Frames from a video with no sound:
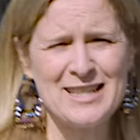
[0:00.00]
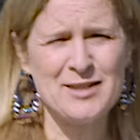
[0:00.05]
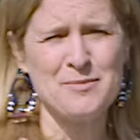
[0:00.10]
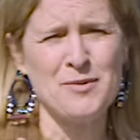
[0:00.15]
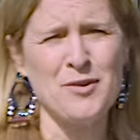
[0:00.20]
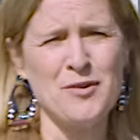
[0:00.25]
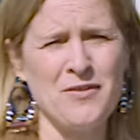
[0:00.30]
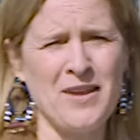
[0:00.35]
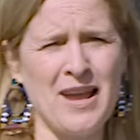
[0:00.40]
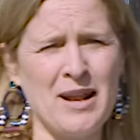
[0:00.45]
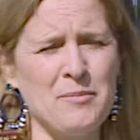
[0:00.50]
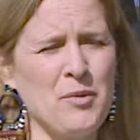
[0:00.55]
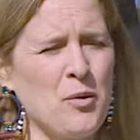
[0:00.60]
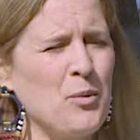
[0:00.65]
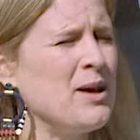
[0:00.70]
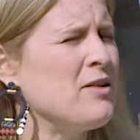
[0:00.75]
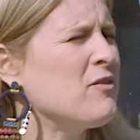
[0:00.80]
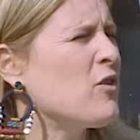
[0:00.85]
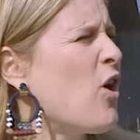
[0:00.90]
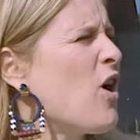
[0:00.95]
to move in, but
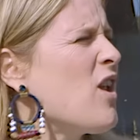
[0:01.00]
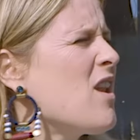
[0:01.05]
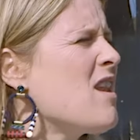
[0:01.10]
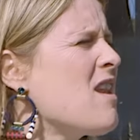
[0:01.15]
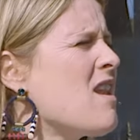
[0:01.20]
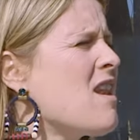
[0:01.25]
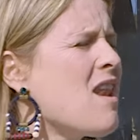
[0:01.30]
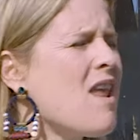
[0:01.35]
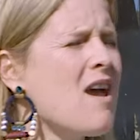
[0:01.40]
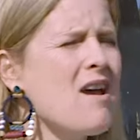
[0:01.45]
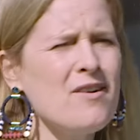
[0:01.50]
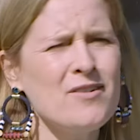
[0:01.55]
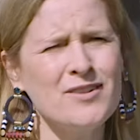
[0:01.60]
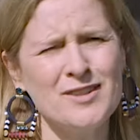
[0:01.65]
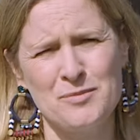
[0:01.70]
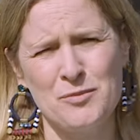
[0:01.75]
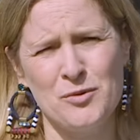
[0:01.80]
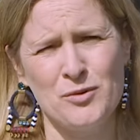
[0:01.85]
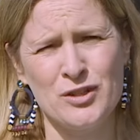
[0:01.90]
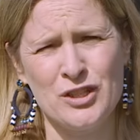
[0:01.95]
we've got loads
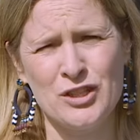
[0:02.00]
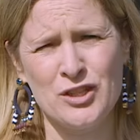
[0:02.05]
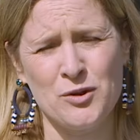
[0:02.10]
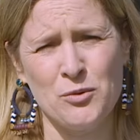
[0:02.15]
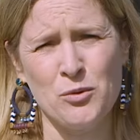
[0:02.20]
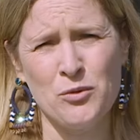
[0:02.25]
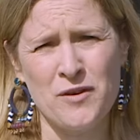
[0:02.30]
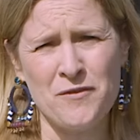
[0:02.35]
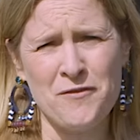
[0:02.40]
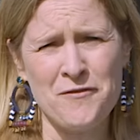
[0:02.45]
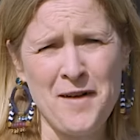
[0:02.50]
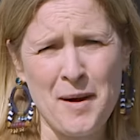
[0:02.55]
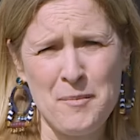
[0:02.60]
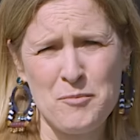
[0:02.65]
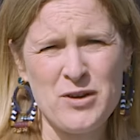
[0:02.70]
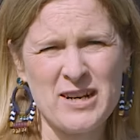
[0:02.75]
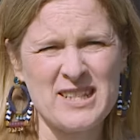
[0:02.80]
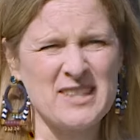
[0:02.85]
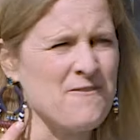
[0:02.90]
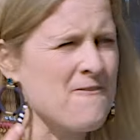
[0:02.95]
more to do. All the
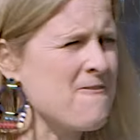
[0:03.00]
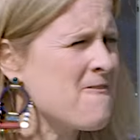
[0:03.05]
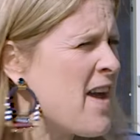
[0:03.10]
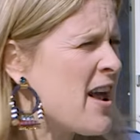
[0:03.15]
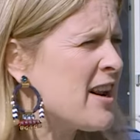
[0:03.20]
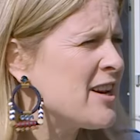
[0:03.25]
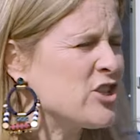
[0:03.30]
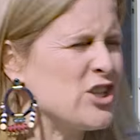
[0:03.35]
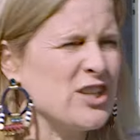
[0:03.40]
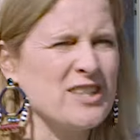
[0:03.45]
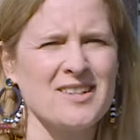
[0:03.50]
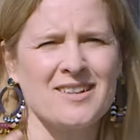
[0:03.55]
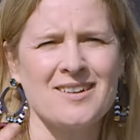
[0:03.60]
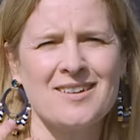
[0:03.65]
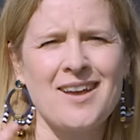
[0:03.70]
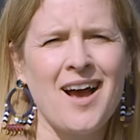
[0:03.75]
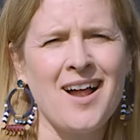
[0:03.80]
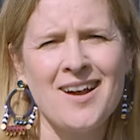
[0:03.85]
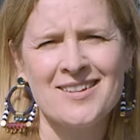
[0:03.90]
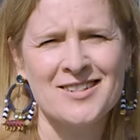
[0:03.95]
fabrics and furnishings and
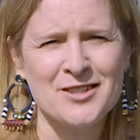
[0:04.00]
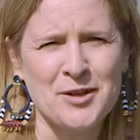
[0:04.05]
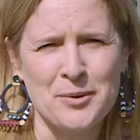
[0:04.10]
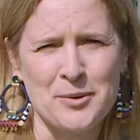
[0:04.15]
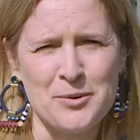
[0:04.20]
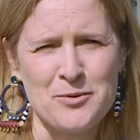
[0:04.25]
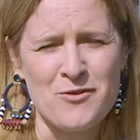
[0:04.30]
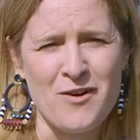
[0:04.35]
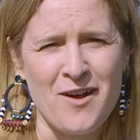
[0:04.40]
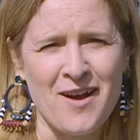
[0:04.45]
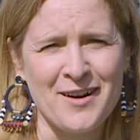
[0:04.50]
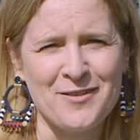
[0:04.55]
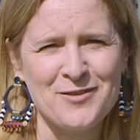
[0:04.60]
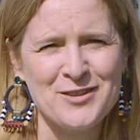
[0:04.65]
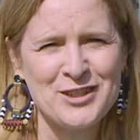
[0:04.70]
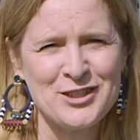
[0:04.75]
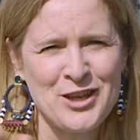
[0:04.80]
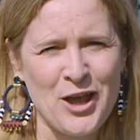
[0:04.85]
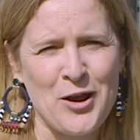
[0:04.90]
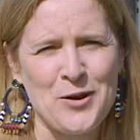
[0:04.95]
colours going to arrive.
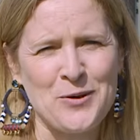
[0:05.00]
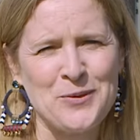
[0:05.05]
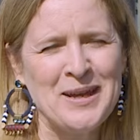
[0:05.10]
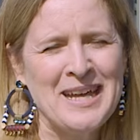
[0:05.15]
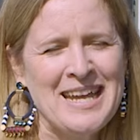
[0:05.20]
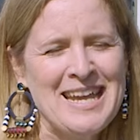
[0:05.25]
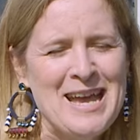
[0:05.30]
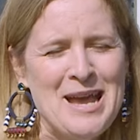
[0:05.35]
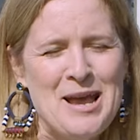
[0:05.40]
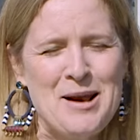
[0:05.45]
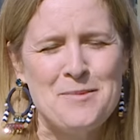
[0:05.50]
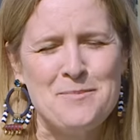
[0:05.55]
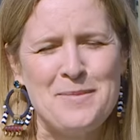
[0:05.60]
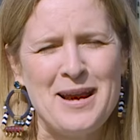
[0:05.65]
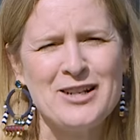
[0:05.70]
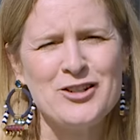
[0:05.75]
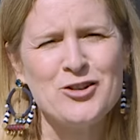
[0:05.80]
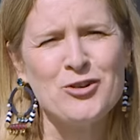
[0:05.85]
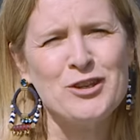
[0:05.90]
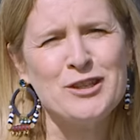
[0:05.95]
So
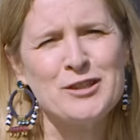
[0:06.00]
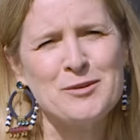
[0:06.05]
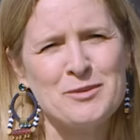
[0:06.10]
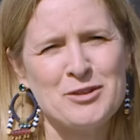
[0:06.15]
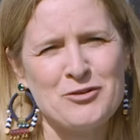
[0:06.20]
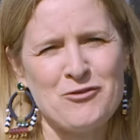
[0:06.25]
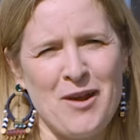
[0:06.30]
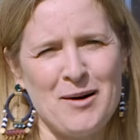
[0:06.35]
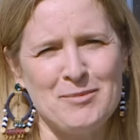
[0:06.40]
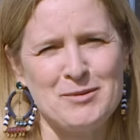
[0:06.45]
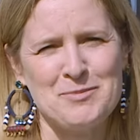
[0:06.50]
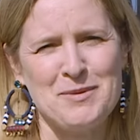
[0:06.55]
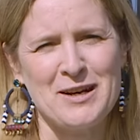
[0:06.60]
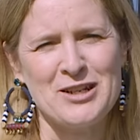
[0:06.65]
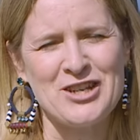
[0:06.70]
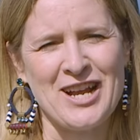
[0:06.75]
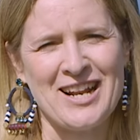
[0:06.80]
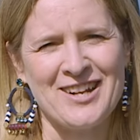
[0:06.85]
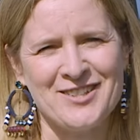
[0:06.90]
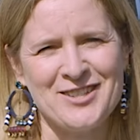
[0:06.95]
make sure you subscribe to my
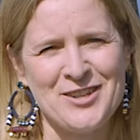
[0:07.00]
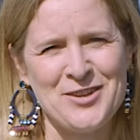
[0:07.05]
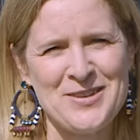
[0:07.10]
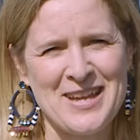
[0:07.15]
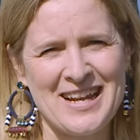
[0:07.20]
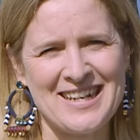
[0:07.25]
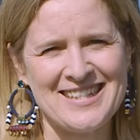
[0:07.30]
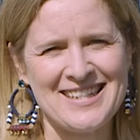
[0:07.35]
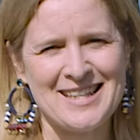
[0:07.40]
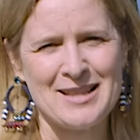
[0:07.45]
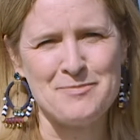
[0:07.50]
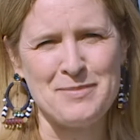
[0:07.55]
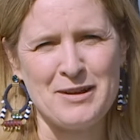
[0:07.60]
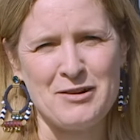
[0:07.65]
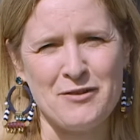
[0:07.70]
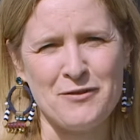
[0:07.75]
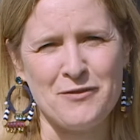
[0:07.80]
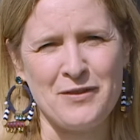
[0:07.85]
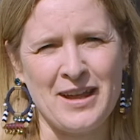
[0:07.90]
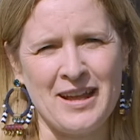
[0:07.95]
channel so you get to see the big
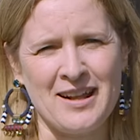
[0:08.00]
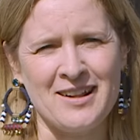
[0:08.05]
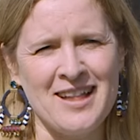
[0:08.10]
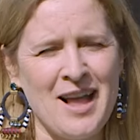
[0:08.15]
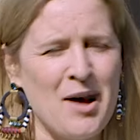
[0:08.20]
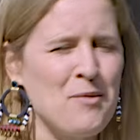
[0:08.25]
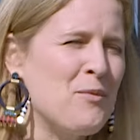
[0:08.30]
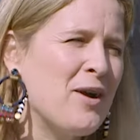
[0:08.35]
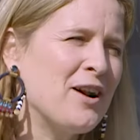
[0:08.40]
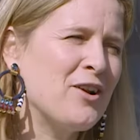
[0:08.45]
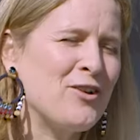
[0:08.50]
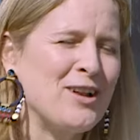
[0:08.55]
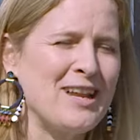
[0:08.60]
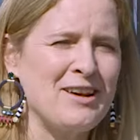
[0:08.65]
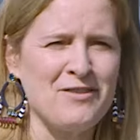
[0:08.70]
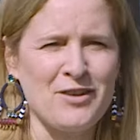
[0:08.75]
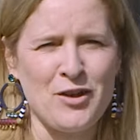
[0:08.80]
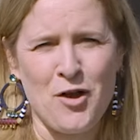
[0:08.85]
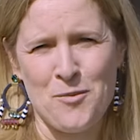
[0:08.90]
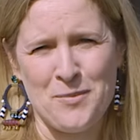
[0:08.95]
reveal, and why not
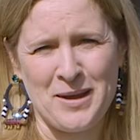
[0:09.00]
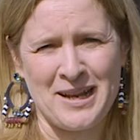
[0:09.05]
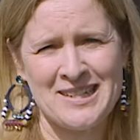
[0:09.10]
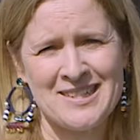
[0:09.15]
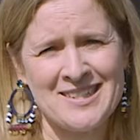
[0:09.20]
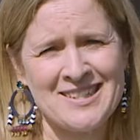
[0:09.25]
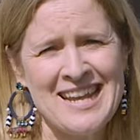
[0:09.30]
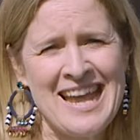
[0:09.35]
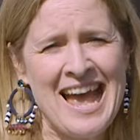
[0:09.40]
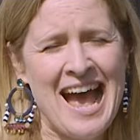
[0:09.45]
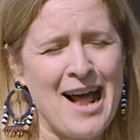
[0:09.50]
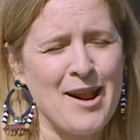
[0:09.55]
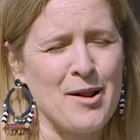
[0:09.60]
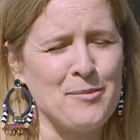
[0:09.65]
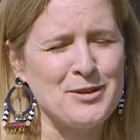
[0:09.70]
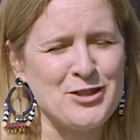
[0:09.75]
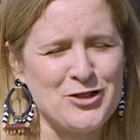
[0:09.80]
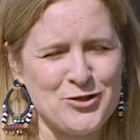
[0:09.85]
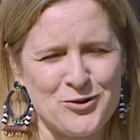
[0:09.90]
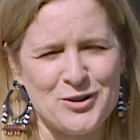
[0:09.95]
leave a comment and I'll
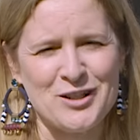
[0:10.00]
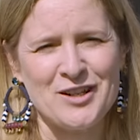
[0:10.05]
be sure